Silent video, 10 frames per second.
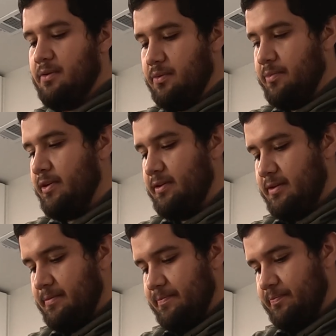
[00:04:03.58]
equal
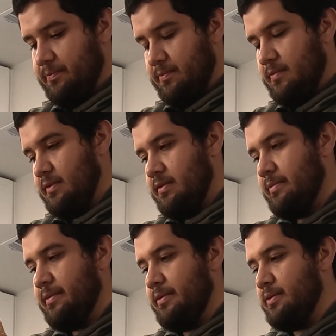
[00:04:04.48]
balls.
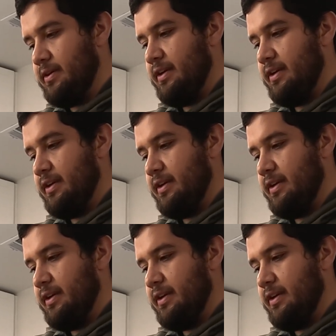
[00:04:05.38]
Maybe we'll do it in